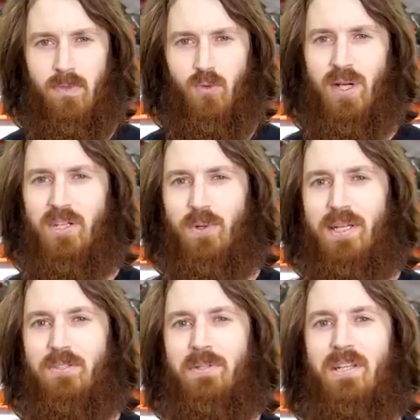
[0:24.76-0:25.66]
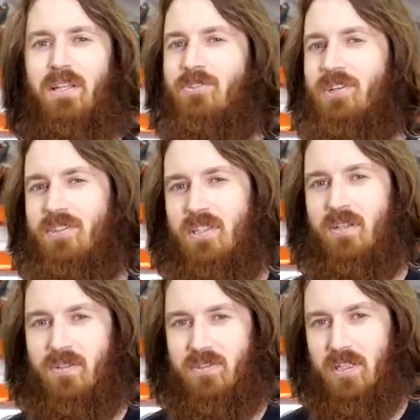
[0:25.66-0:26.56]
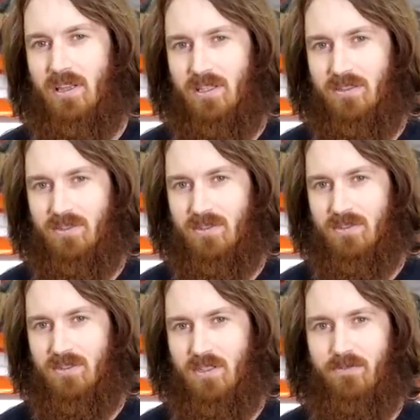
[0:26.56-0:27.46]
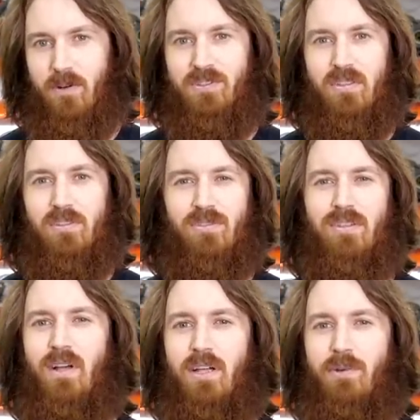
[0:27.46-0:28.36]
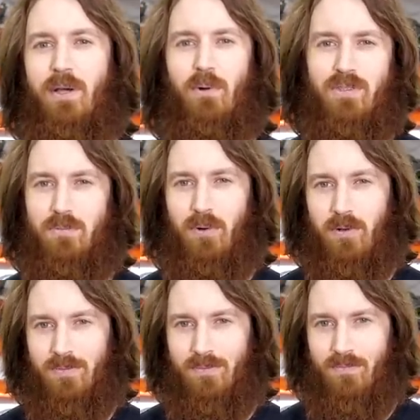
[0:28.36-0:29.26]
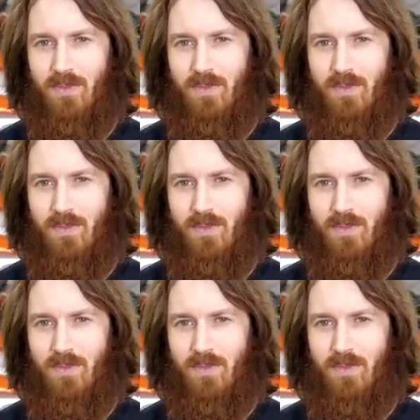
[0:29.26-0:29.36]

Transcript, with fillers: 2020 has been an interesting year to say the least. It forced us to reevaluate what's important.